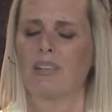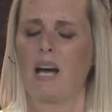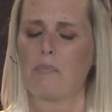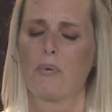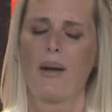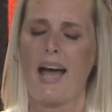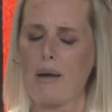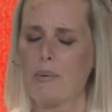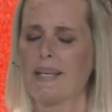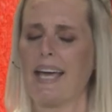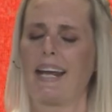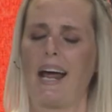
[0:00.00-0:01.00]
I pray I
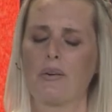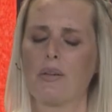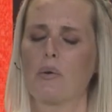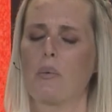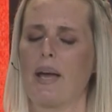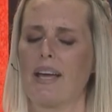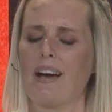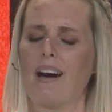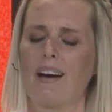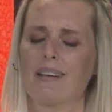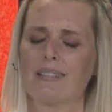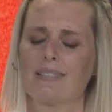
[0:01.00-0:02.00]
will get out of the way,
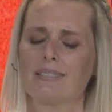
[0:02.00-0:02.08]
God,